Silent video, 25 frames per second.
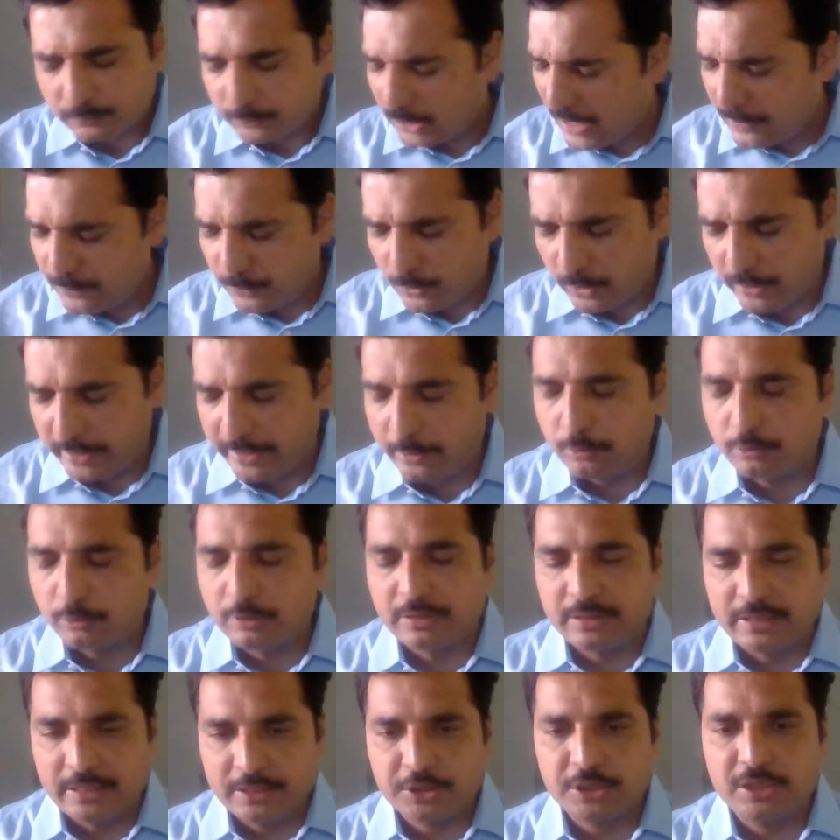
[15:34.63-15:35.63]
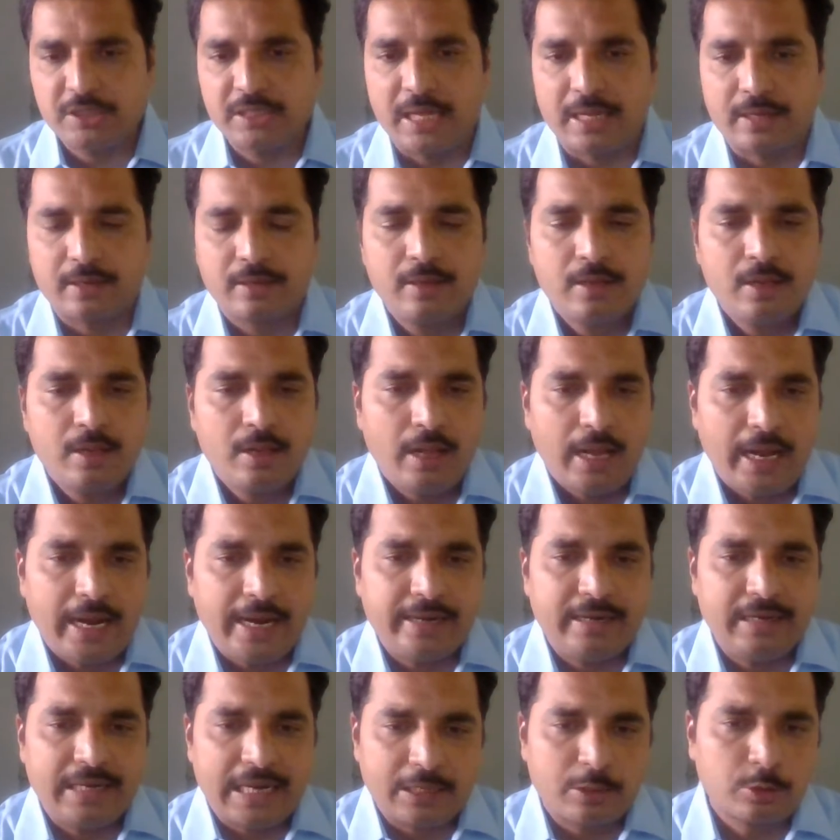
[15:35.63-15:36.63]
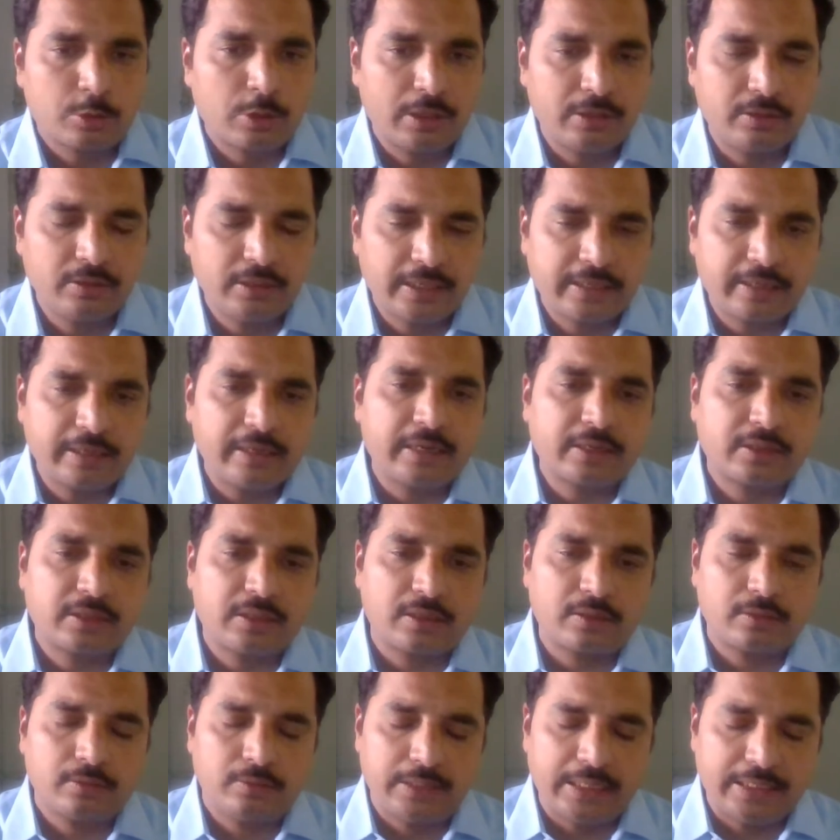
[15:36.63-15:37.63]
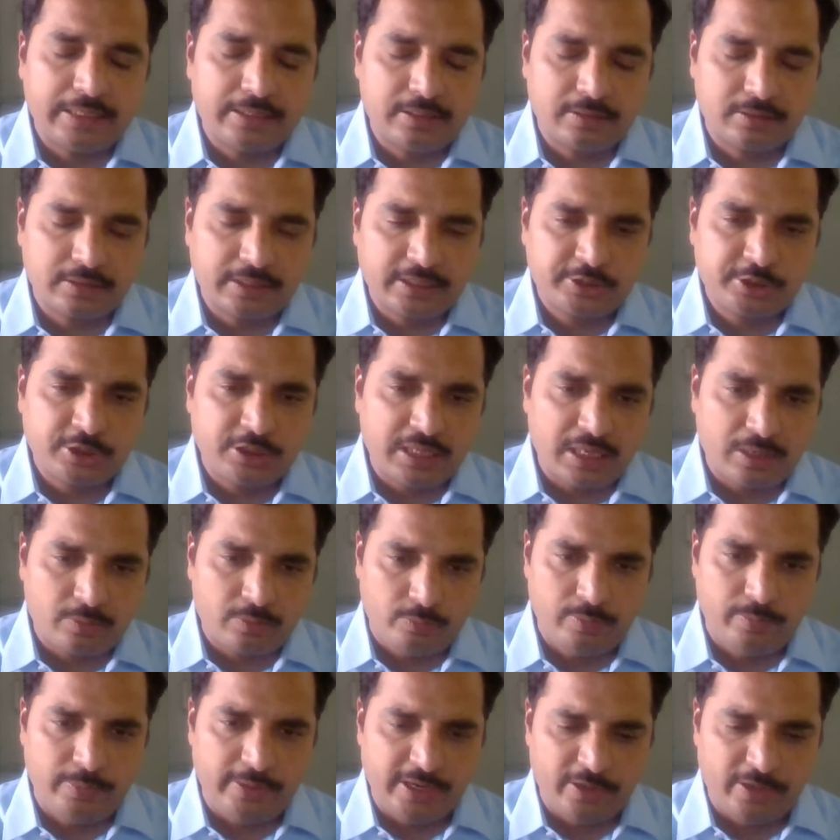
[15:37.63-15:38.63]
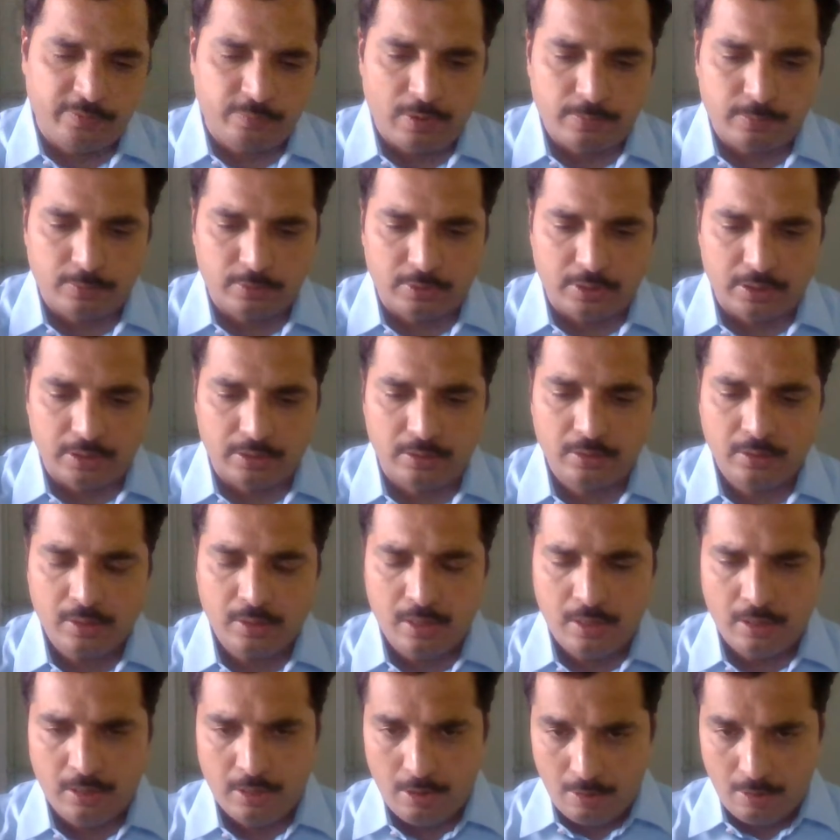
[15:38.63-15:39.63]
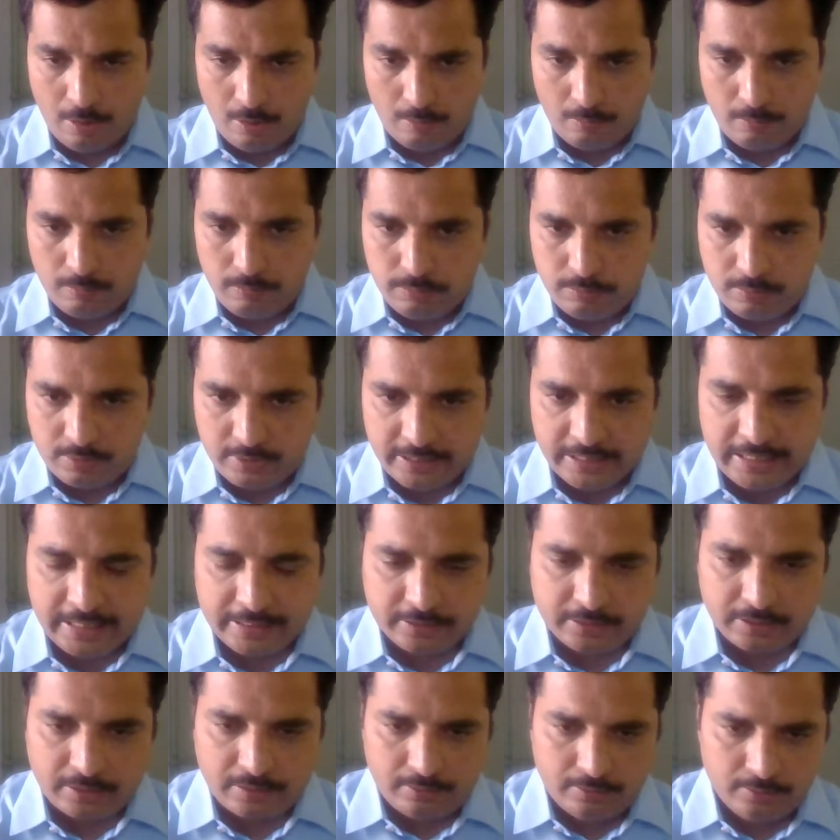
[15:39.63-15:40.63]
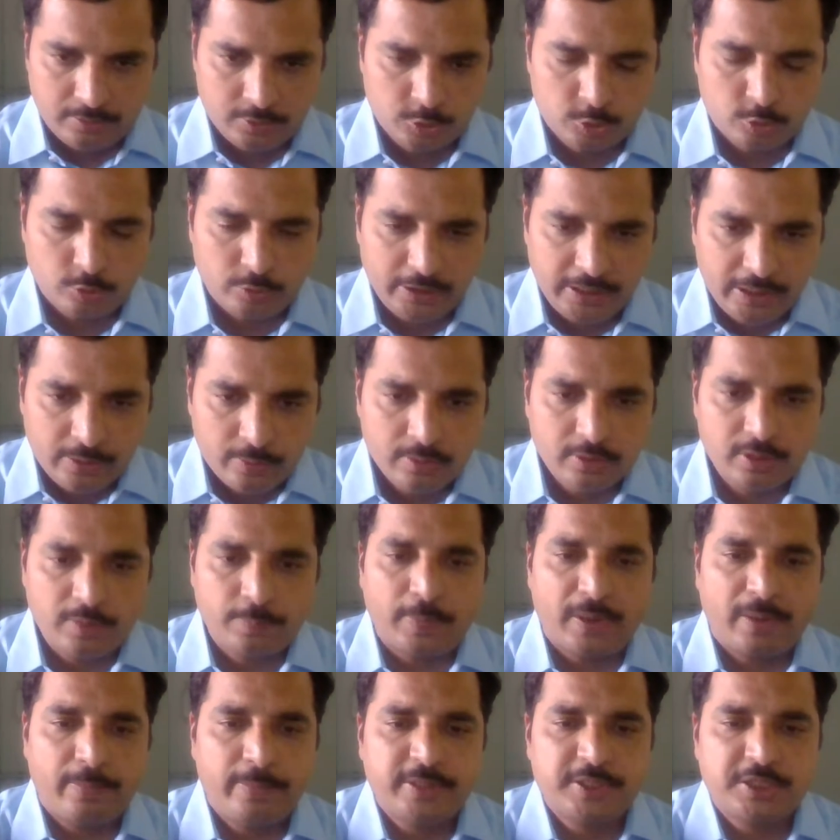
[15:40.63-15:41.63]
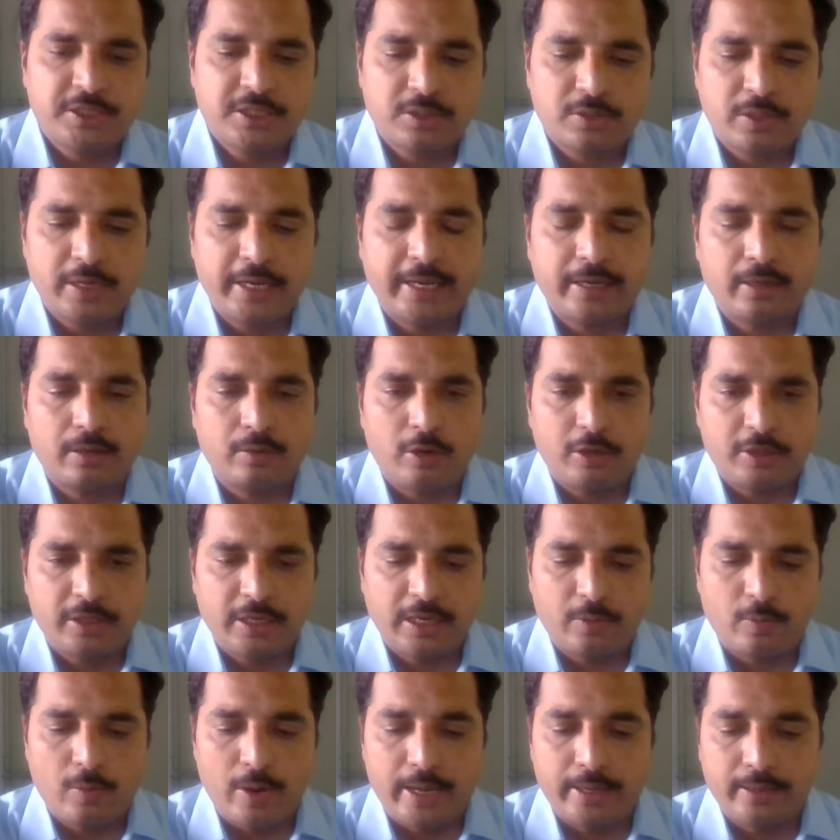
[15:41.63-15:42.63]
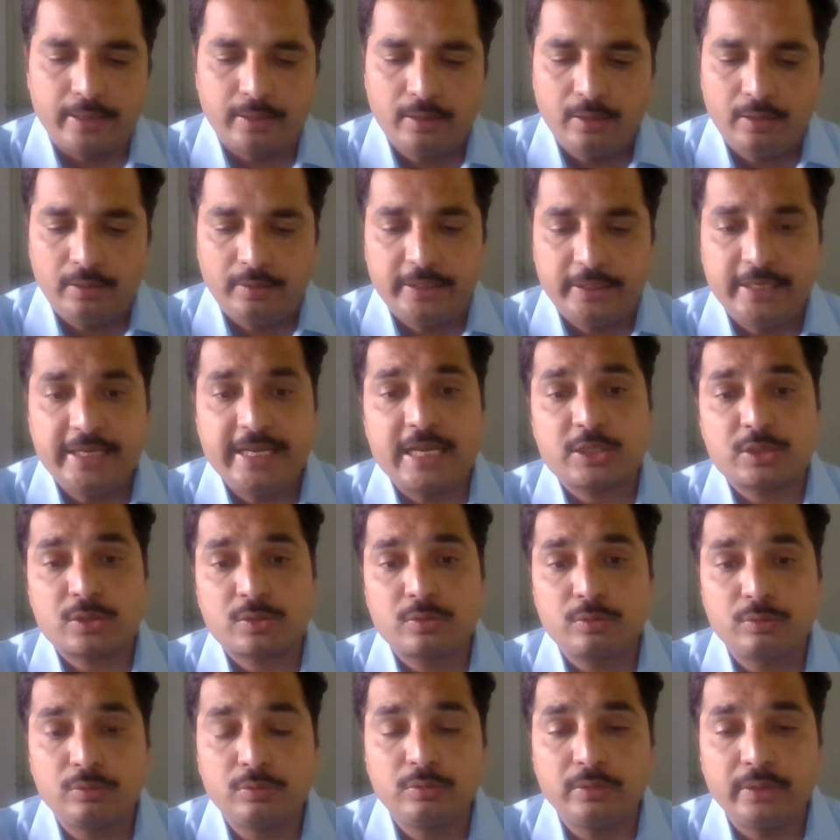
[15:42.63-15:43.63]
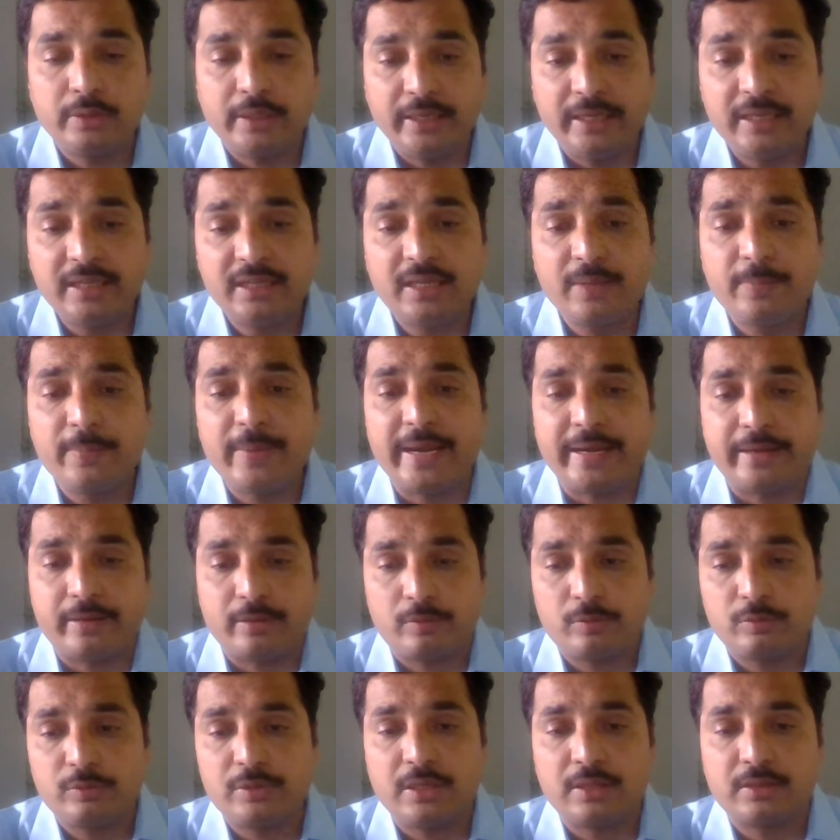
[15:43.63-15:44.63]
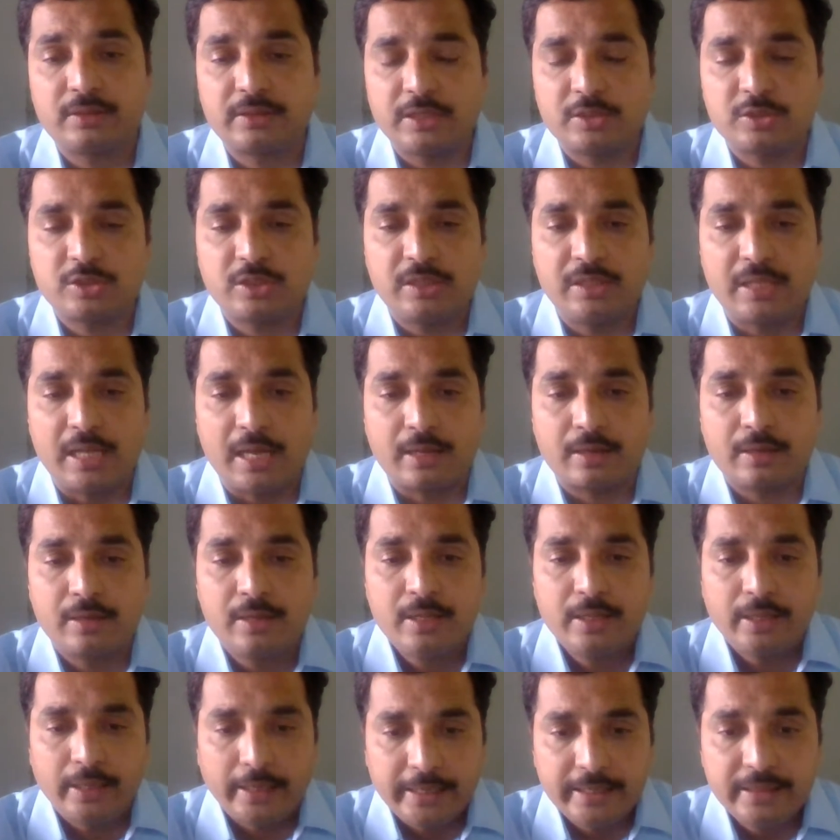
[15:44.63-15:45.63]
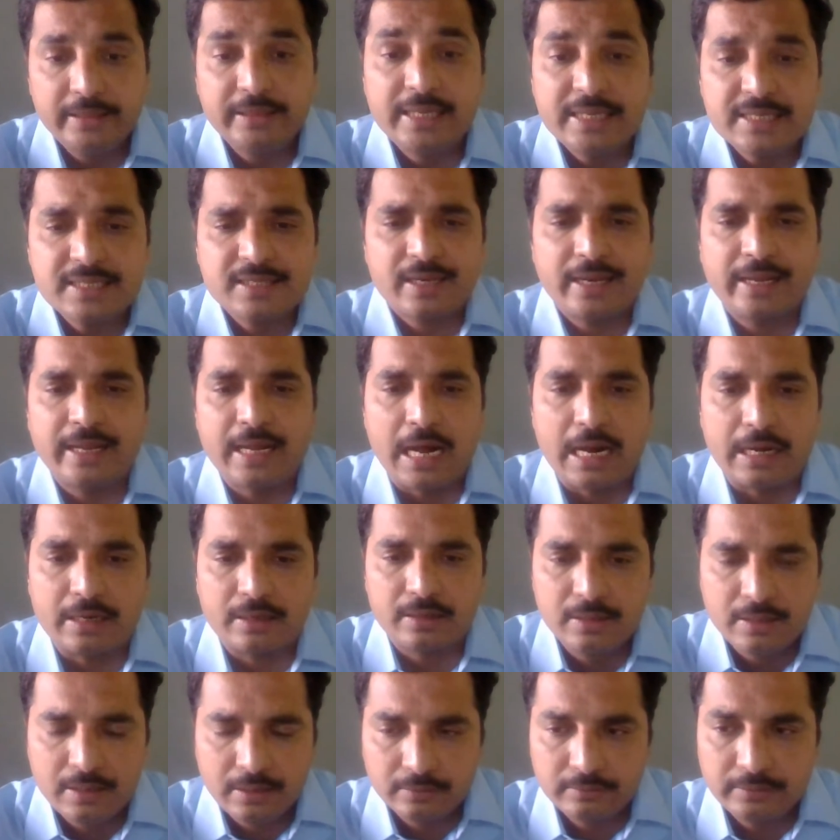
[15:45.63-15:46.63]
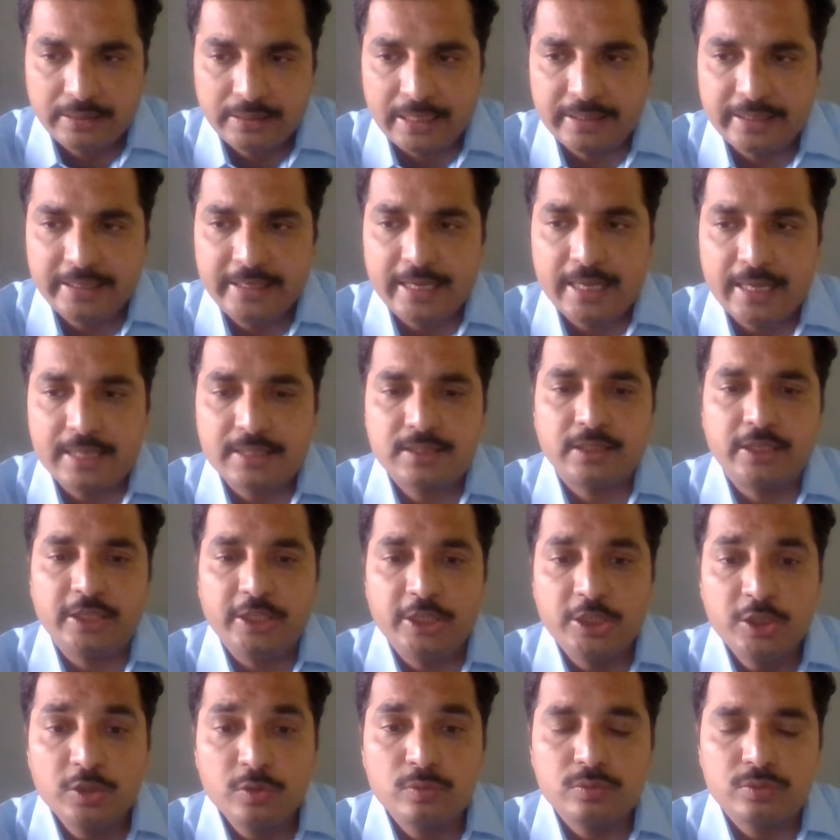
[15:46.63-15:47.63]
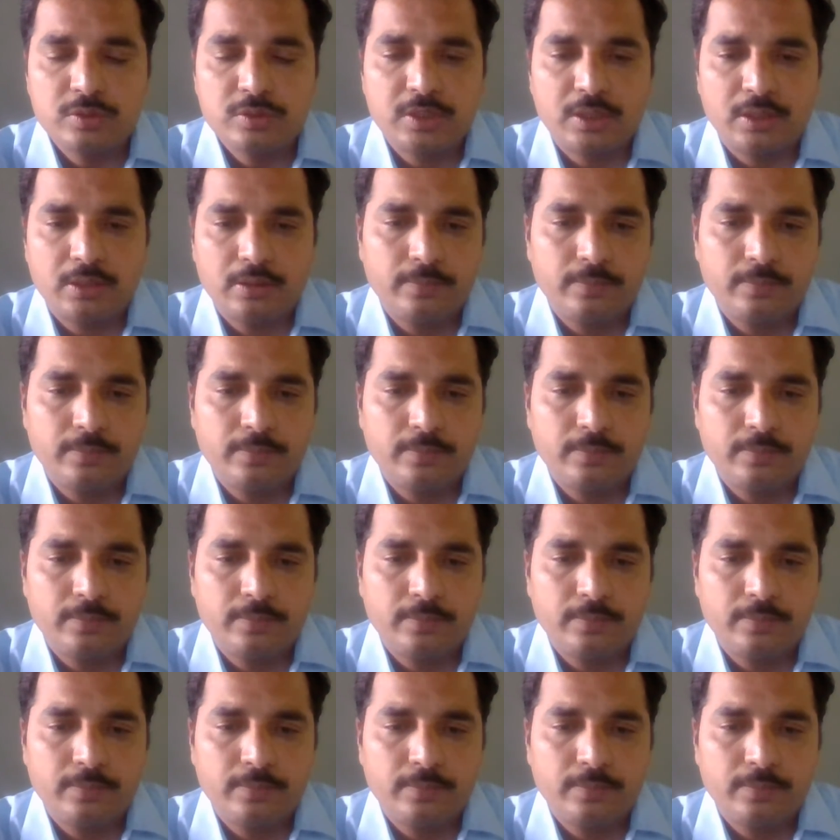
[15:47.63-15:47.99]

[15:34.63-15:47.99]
I'm sorry, to the Tahsildar, and later on the collector, that is the Tahsildar, will be informed to the collector. So even the permission is not required. He has to intimate to the Tahsildar in this regard that he has used